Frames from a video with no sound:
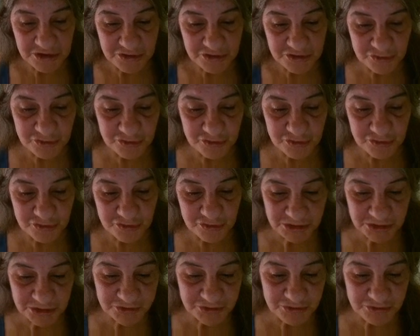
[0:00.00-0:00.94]

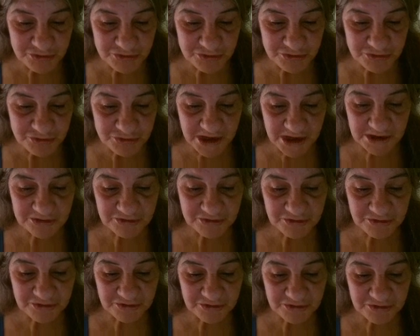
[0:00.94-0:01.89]
Numerous non
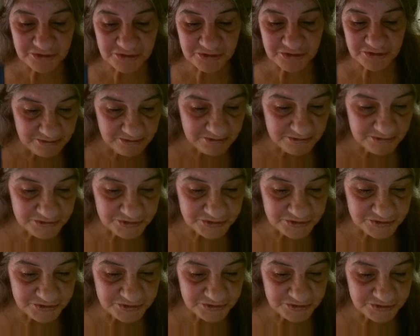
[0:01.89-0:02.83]
exercise
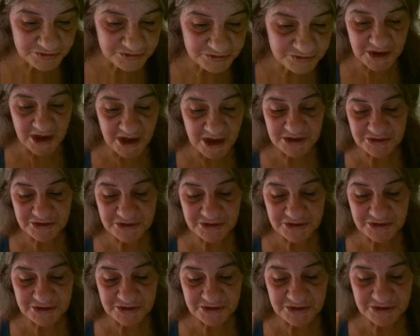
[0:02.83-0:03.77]

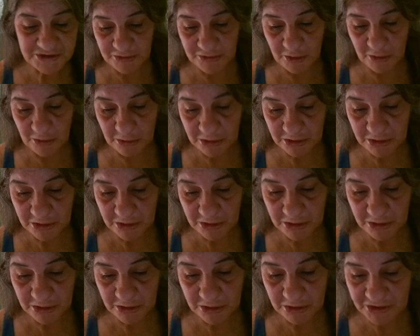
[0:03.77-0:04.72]
aspects of yoga,
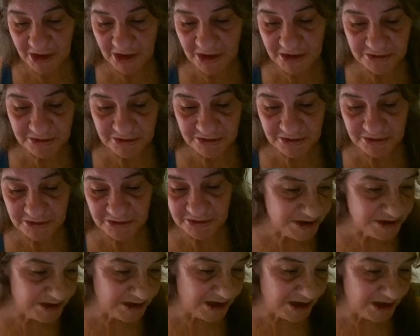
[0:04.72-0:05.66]
such as
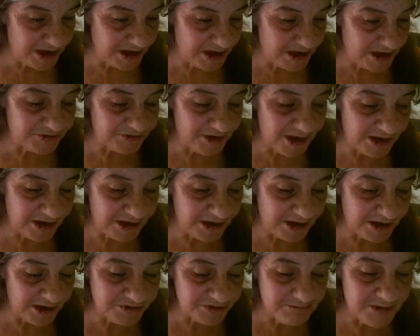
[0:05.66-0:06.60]
breathing
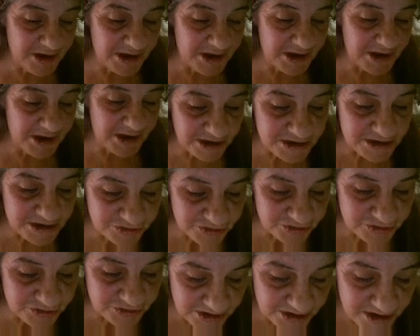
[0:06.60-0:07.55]
exercises and
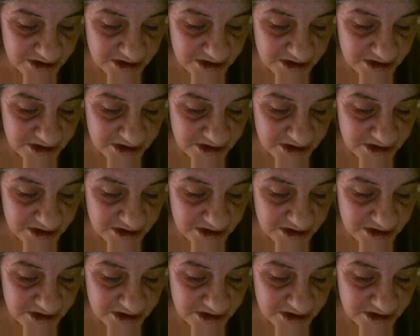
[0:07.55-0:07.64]
meditation,